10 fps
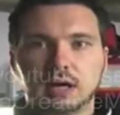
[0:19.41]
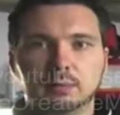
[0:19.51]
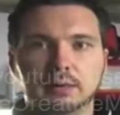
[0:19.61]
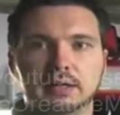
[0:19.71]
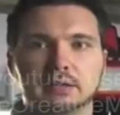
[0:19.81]

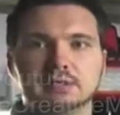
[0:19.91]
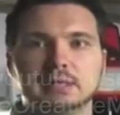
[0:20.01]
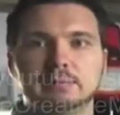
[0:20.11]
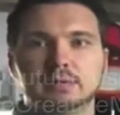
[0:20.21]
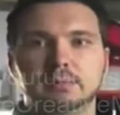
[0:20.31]
we can
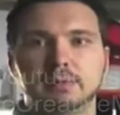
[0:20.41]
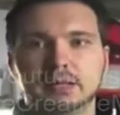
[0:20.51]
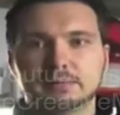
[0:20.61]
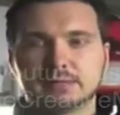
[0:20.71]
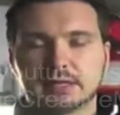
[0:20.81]
assemble the
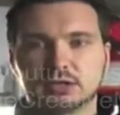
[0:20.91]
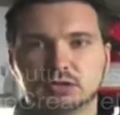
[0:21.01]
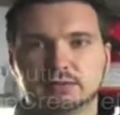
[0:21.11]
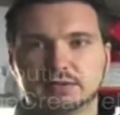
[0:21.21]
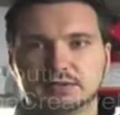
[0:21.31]
bottom section
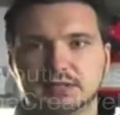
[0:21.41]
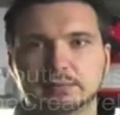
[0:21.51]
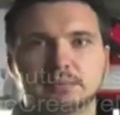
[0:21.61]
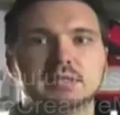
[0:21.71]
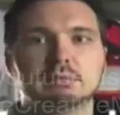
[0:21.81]
of our
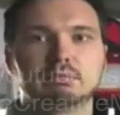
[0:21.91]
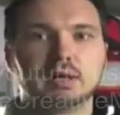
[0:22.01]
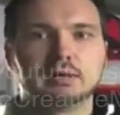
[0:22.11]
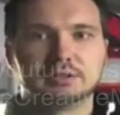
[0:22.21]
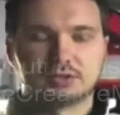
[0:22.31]
saber
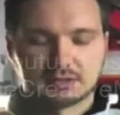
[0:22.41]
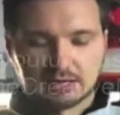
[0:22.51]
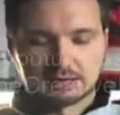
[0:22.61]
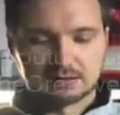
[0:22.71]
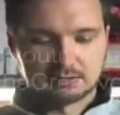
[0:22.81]
temporarily just to
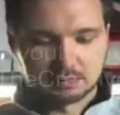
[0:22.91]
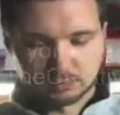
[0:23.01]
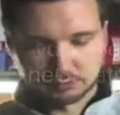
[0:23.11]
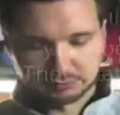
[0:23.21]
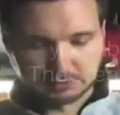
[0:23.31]
get an idea
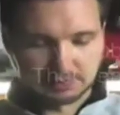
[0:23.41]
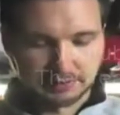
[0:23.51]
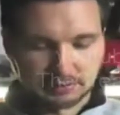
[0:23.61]
what it looks like.